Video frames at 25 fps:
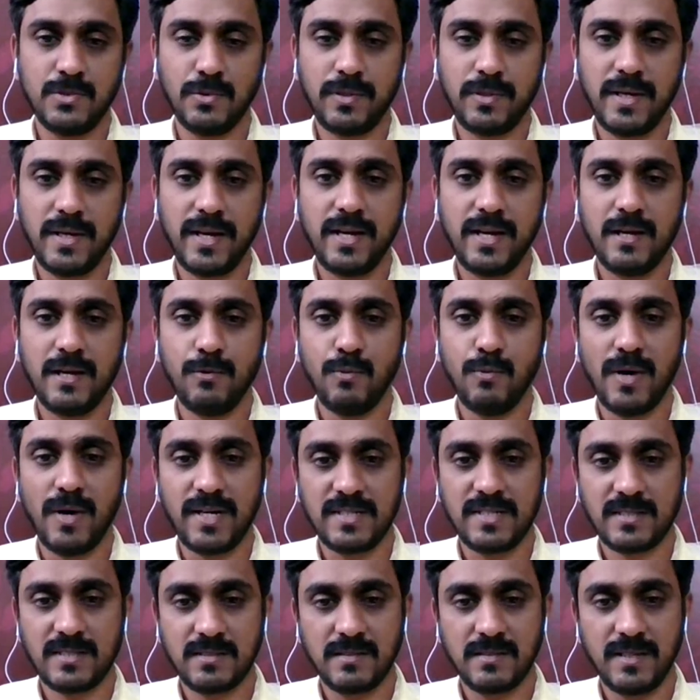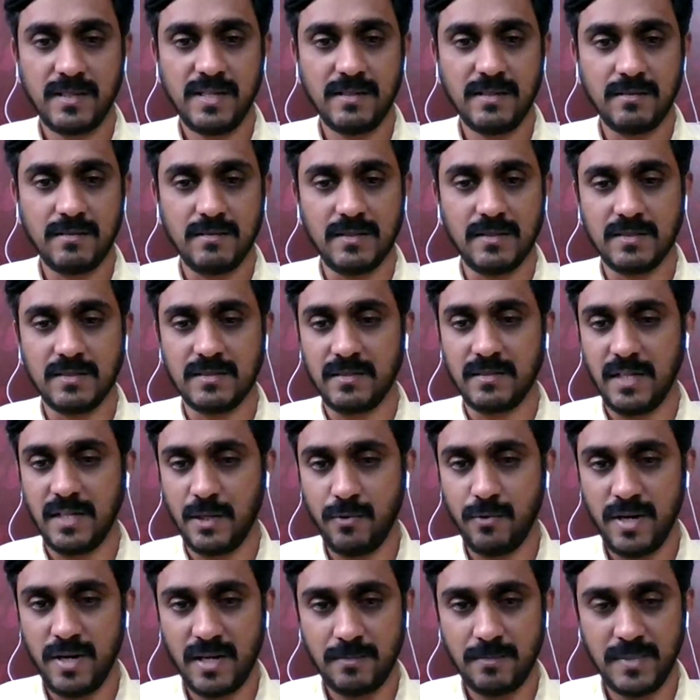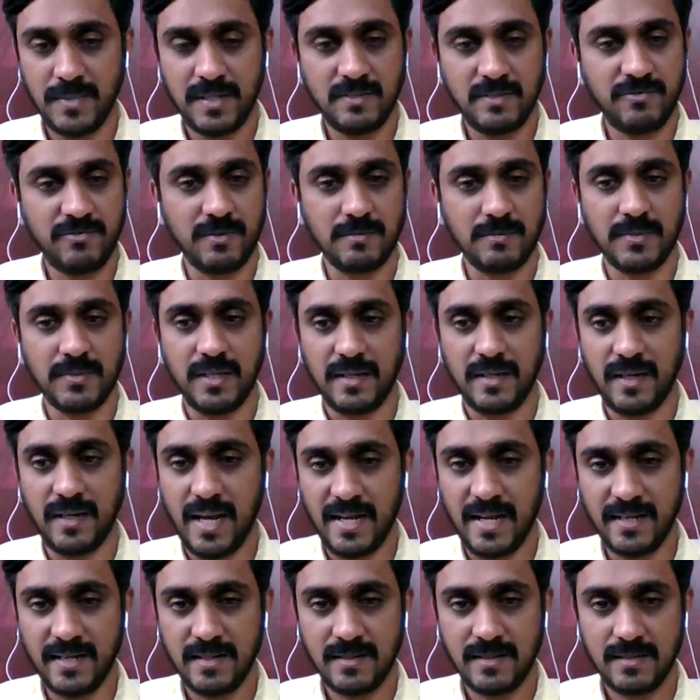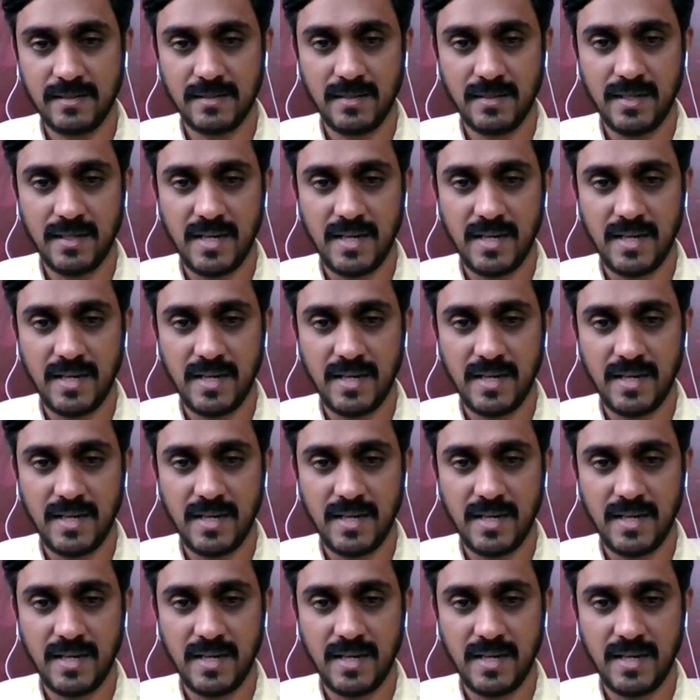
2K widescreen is a requirement from the client.